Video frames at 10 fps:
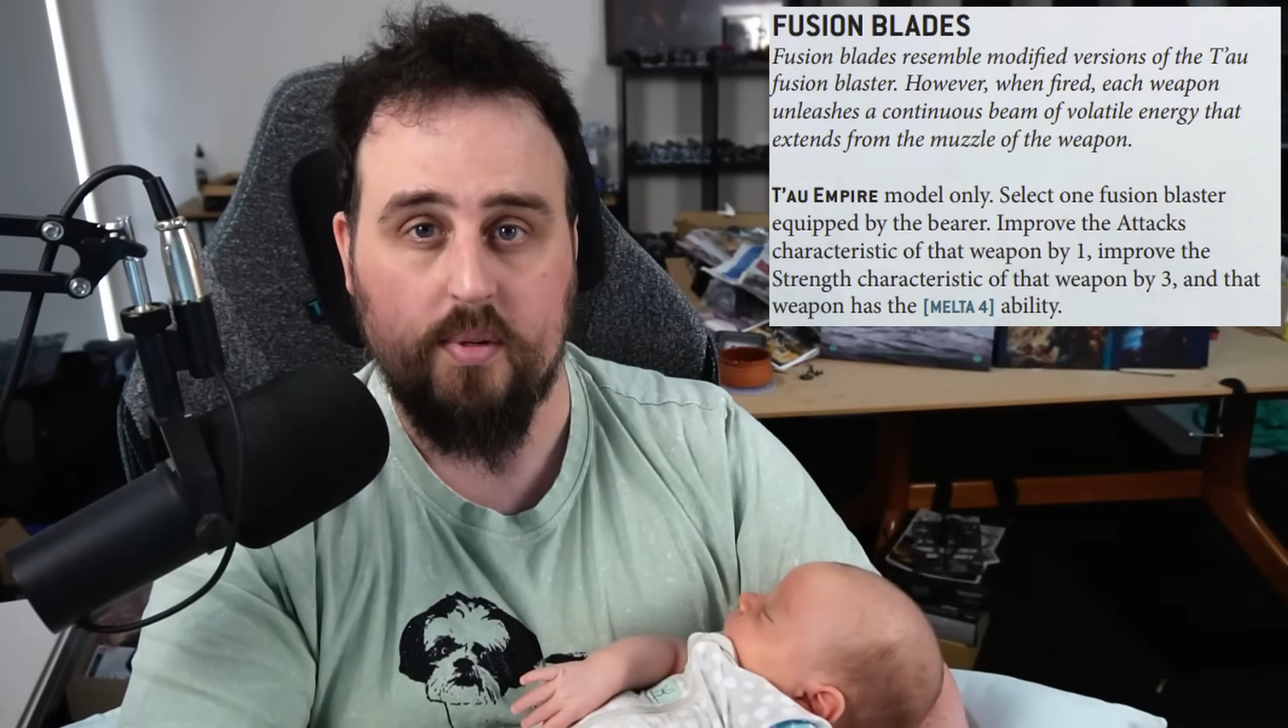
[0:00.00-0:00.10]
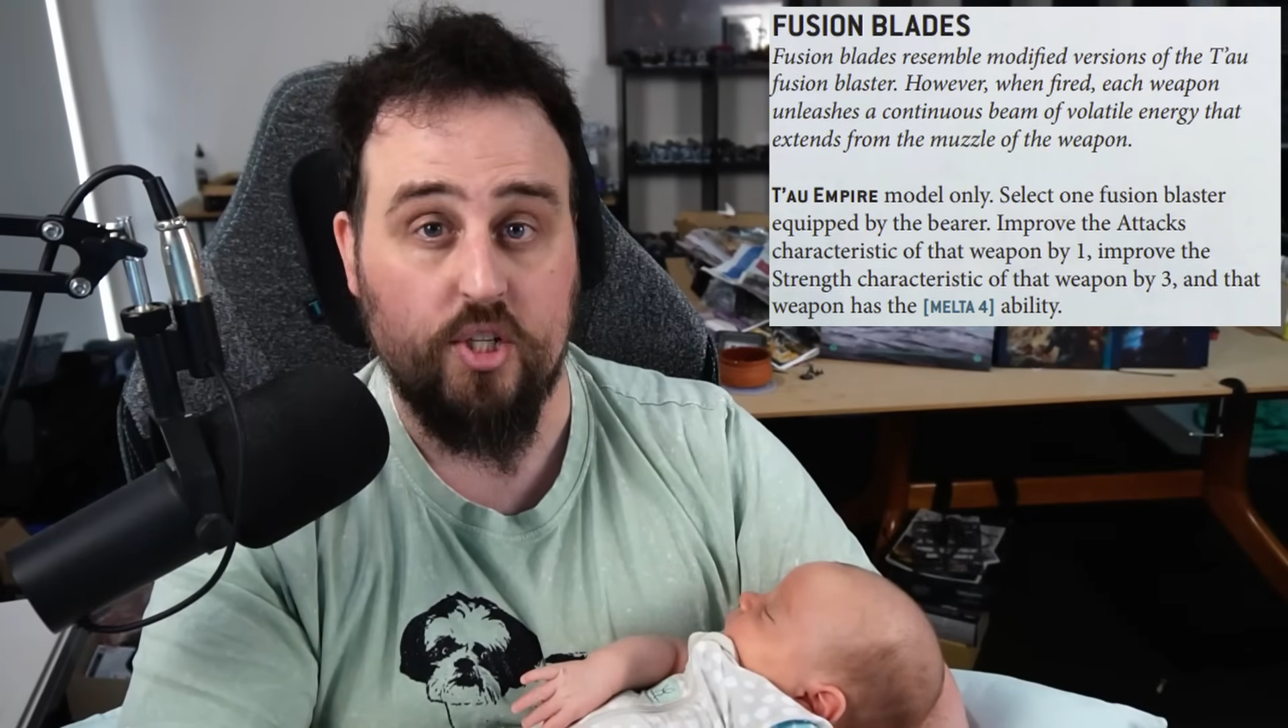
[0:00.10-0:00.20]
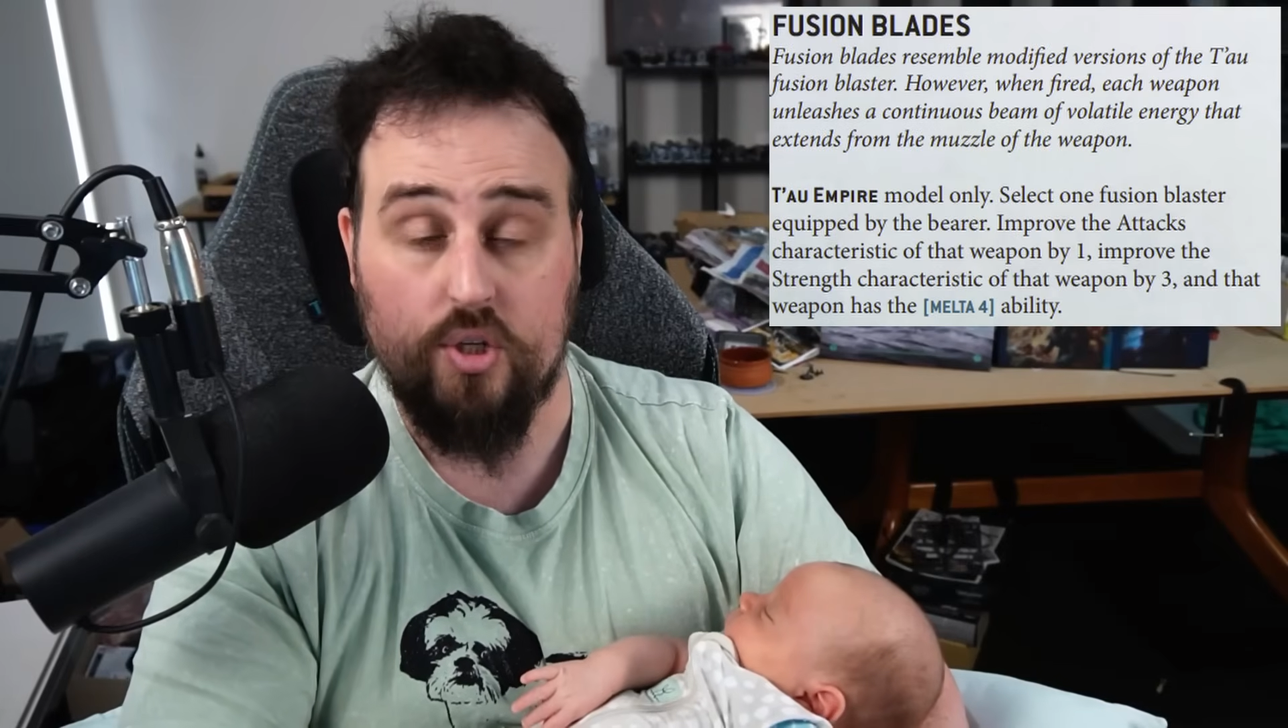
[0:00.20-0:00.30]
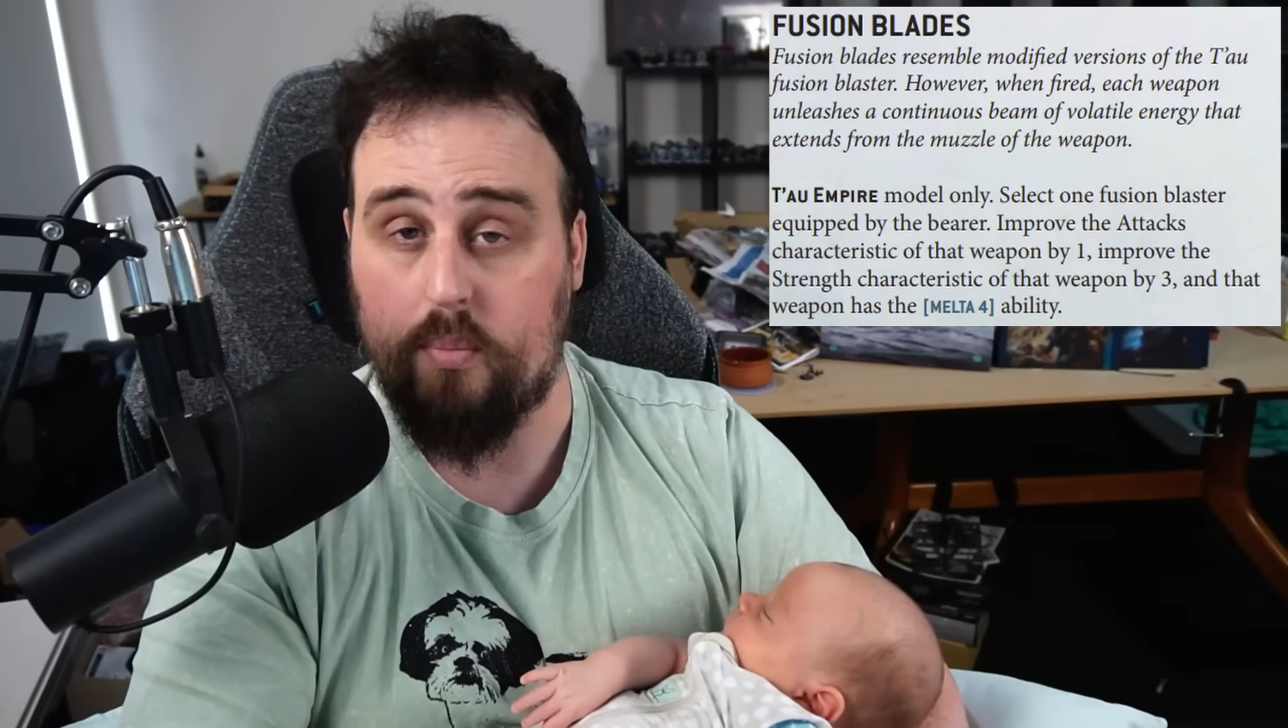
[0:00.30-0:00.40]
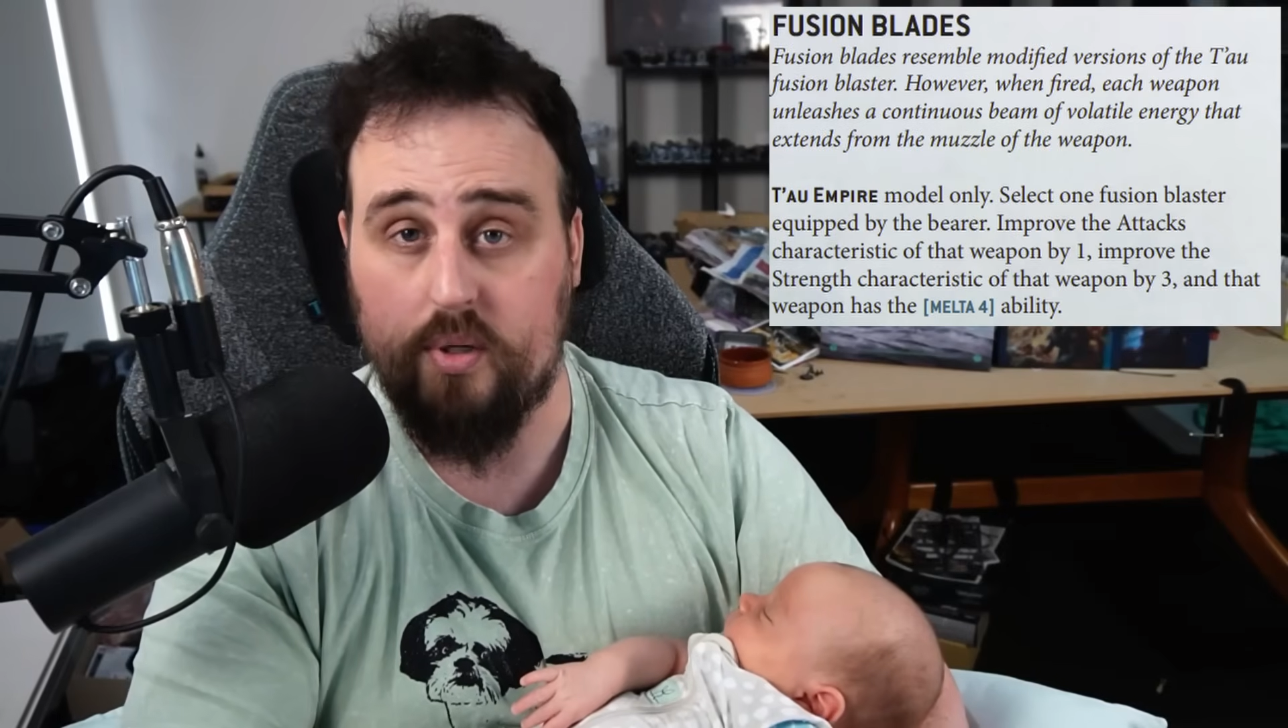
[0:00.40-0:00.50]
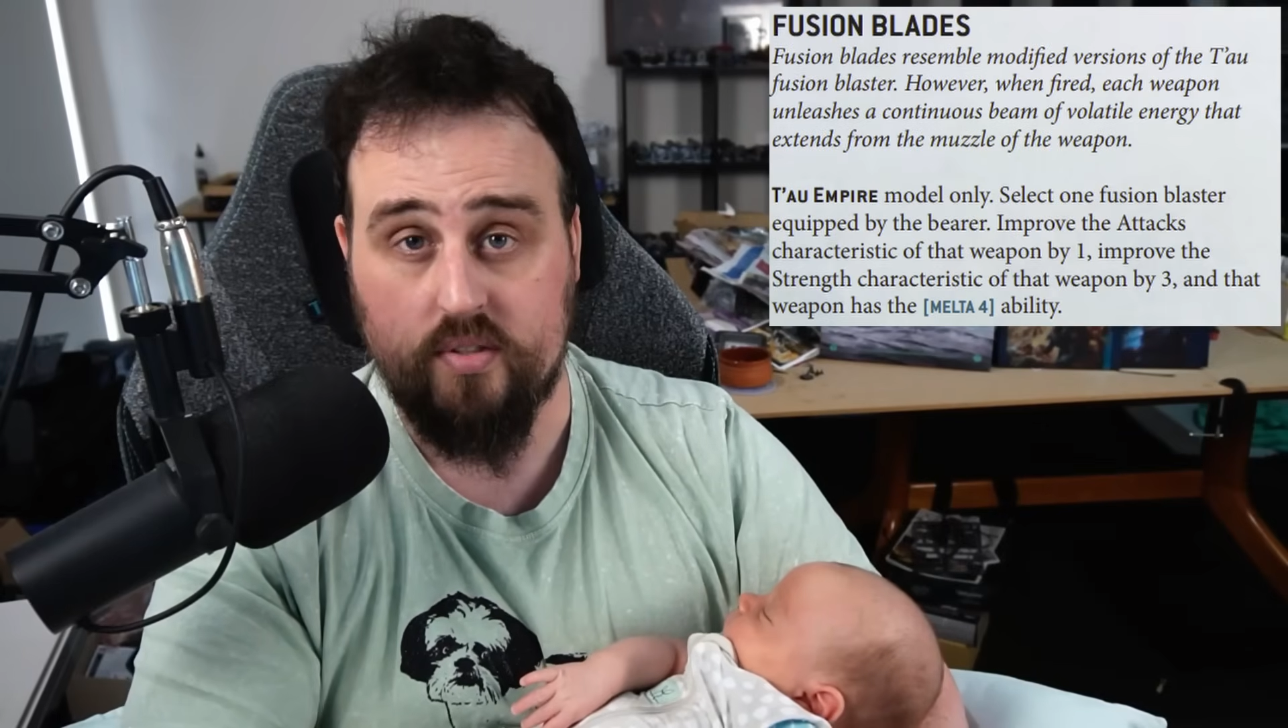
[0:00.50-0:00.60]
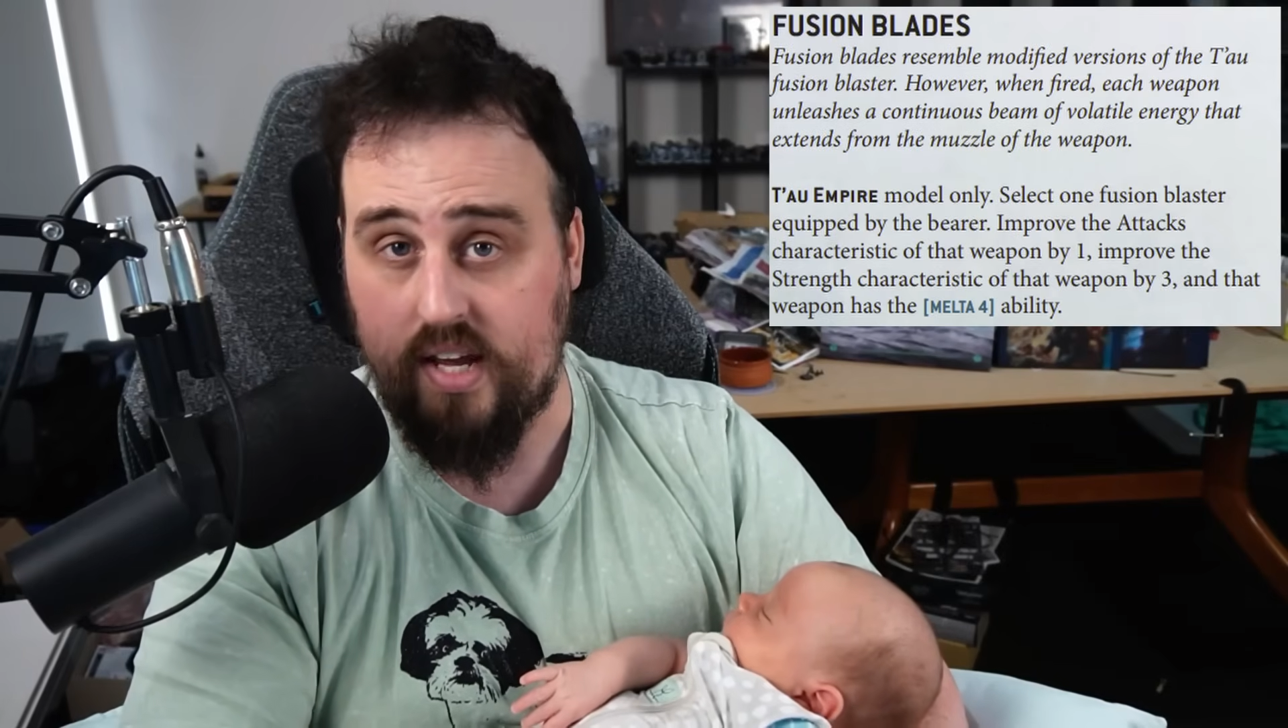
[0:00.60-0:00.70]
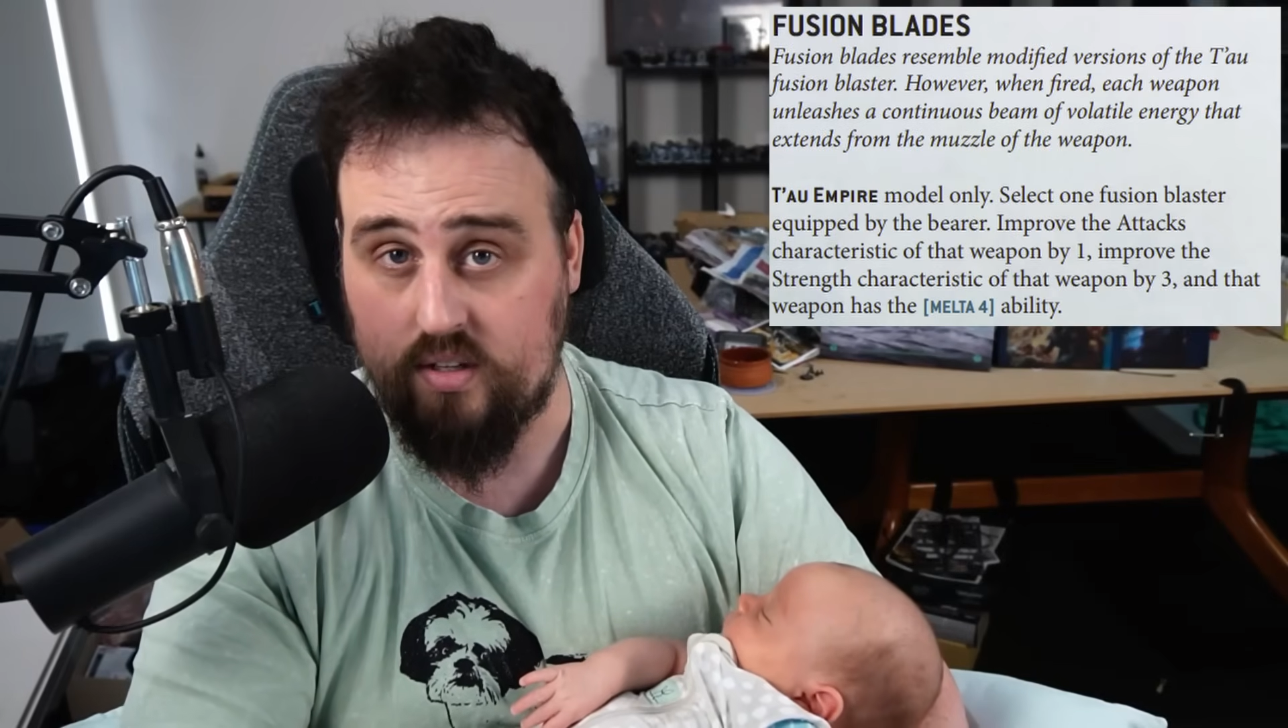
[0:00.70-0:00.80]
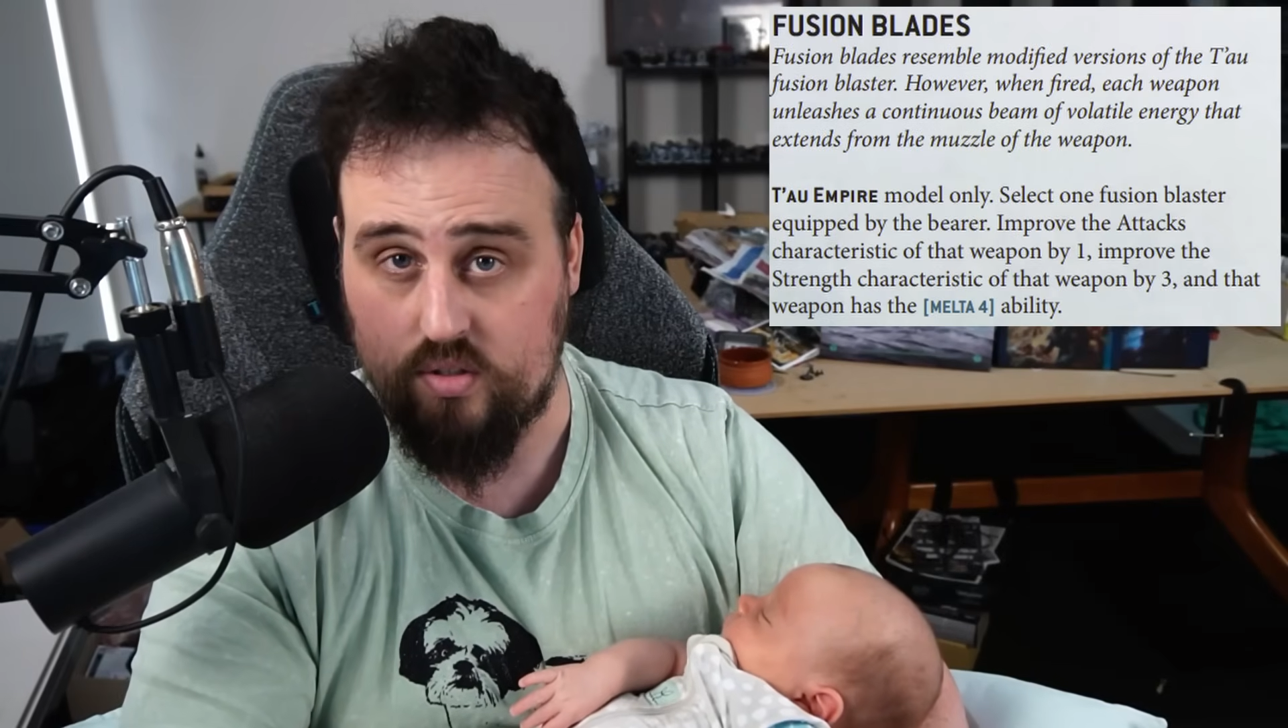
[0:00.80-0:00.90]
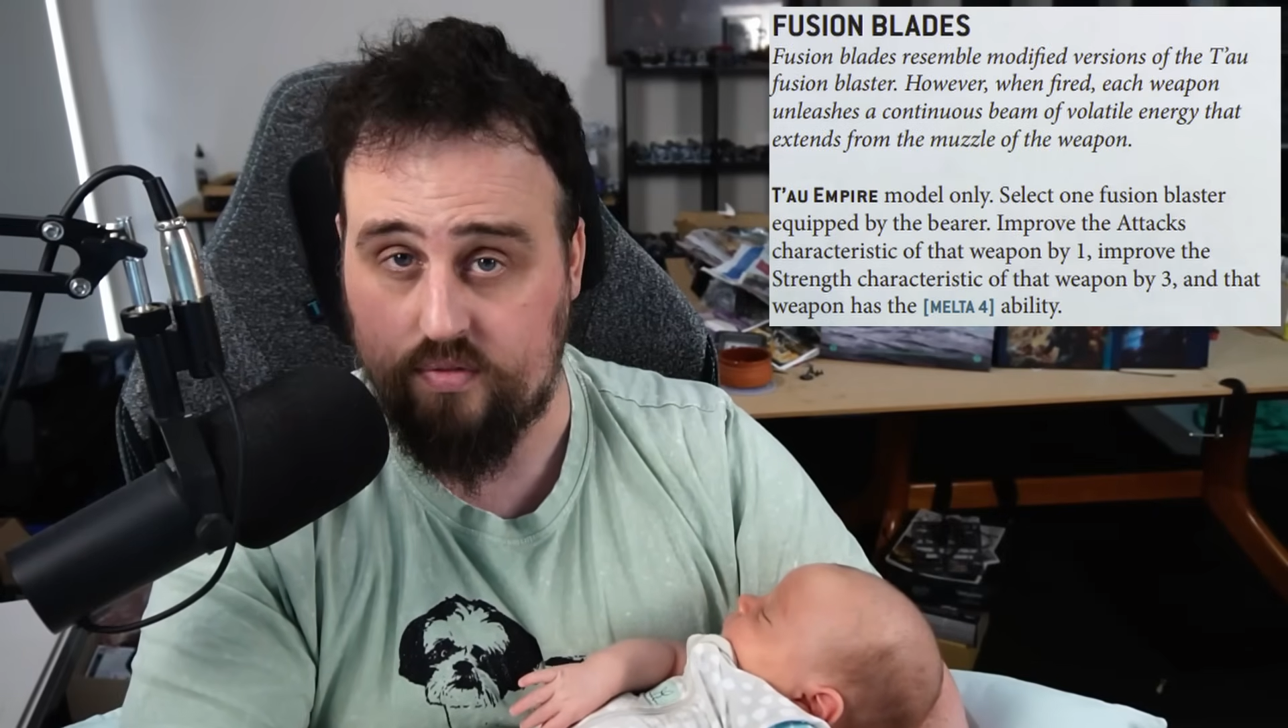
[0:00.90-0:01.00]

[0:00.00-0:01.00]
because you've got burst cannons